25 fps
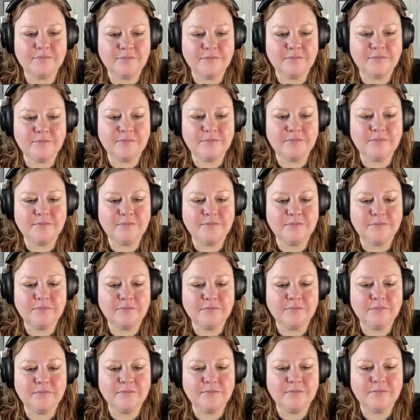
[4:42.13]

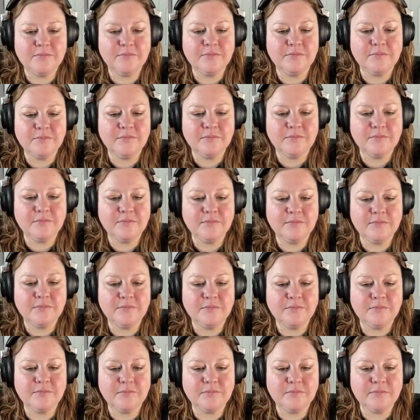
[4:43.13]

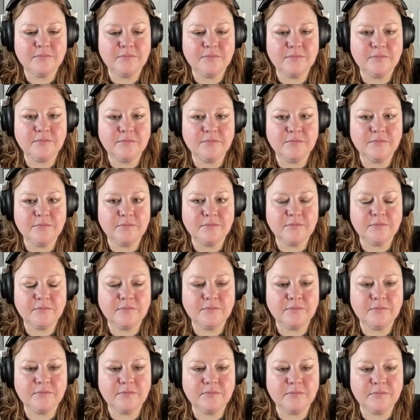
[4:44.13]

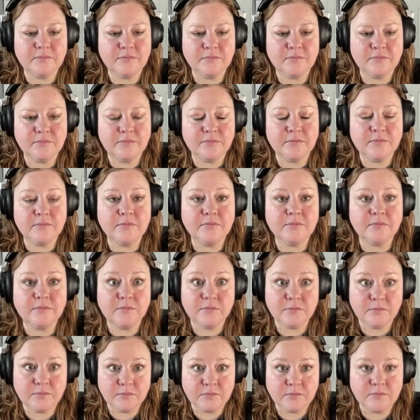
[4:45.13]

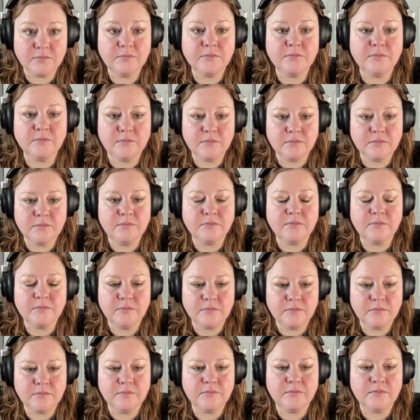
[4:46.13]

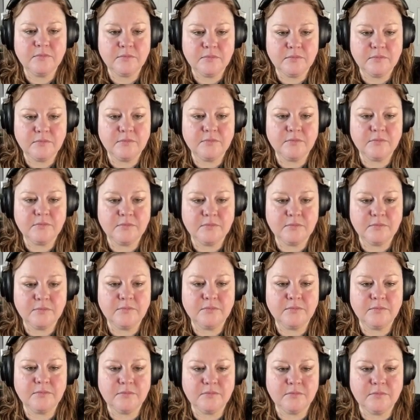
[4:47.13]

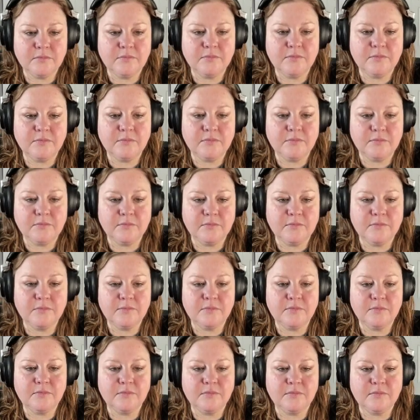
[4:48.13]

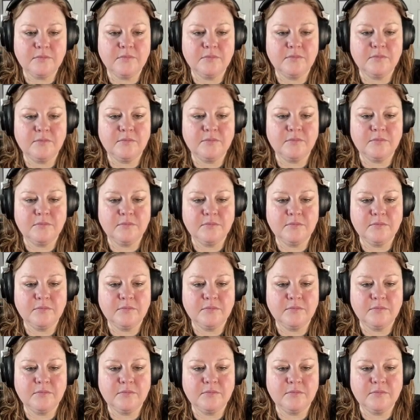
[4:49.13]
This person isn't speaking.